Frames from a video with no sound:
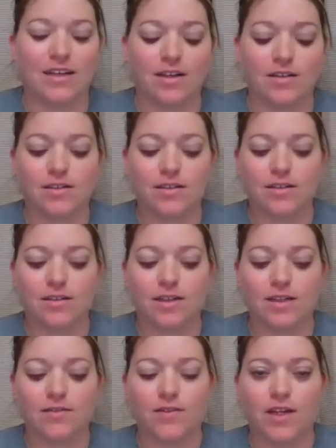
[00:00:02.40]
Good
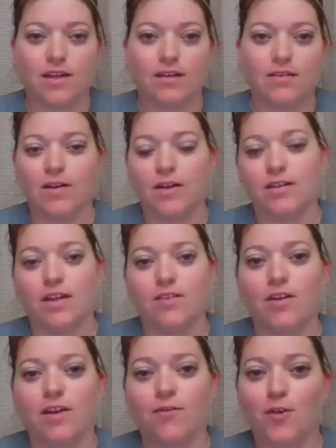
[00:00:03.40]
evening. Well,
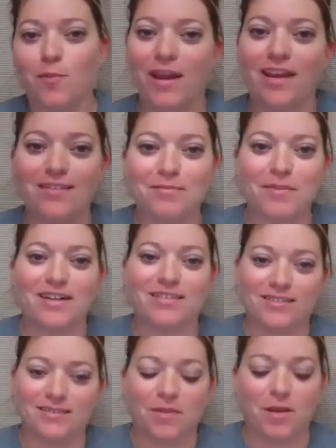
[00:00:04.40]
evening for me, but
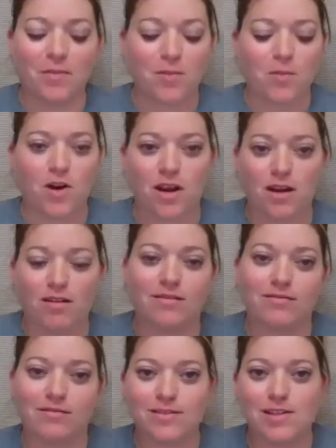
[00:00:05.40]
maybe morning
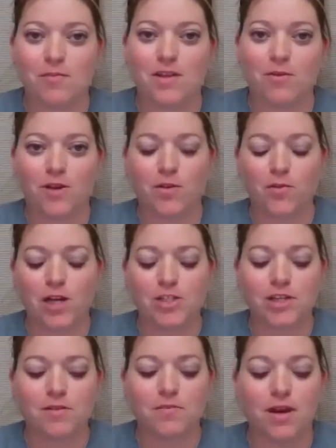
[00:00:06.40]
or something when you're watching.